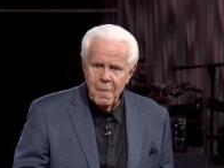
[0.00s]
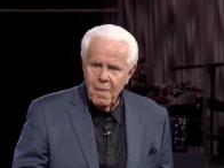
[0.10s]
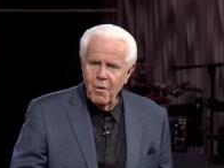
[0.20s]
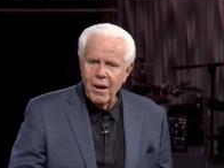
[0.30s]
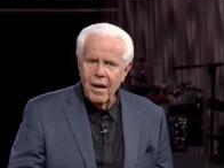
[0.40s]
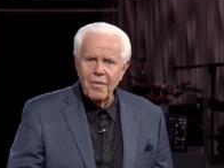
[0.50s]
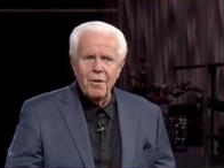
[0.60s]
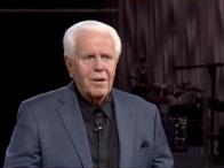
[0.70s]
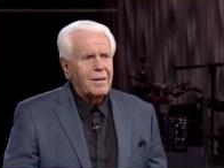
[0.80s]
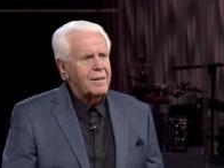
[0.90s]
Okay, I
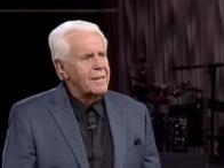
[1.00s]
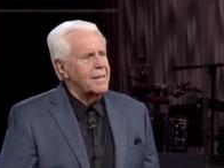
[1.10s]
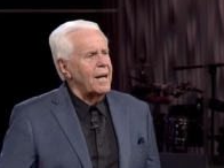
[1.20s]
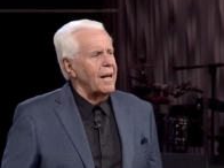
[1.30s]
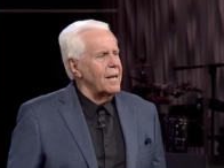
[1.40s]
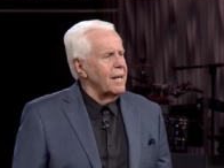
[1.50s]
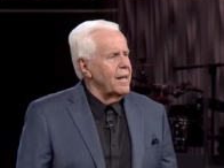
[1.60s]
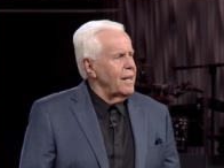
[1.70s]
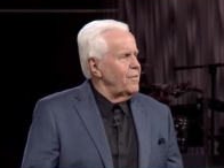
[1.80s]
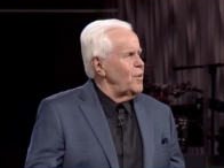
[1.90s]
thought, good God.
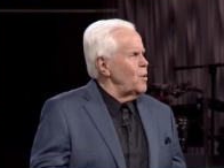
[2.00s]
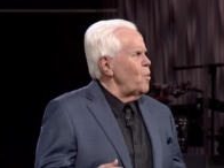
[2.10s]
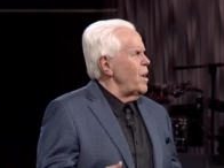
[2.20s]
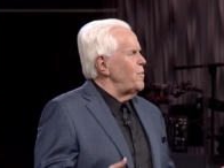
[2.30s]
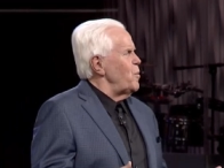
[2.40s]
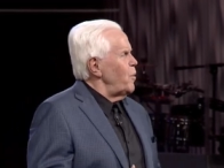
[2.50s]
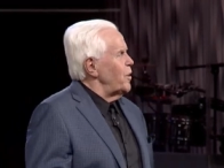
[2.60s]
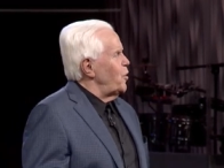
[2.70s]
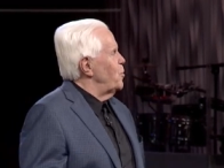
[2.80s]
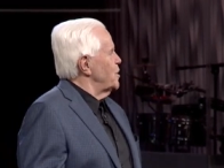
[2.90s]
If you, if you want to
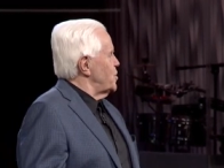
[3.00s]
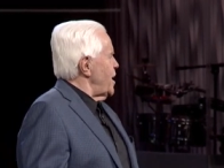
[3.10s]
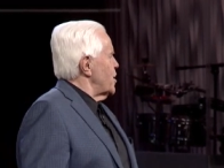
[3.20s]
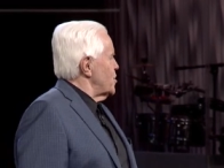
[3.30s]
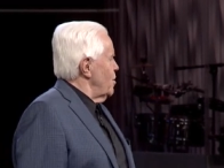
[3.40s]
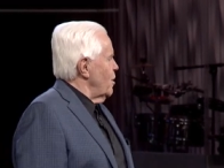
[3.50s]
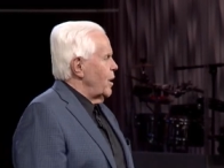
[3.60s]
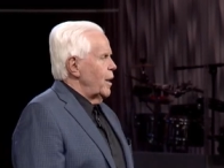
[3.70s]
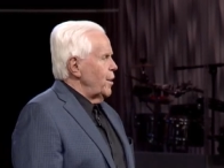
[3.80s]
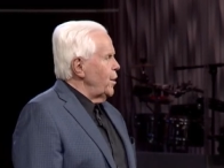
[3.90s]
know what sex you are,
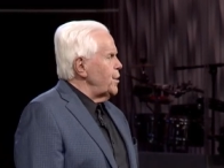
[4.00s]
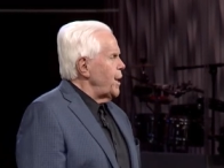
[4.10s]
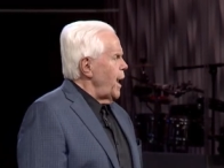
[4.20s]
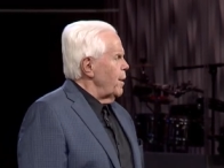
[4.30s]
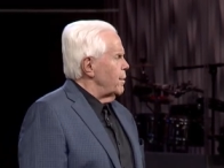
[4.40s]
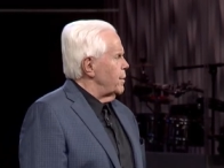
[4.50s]
look down.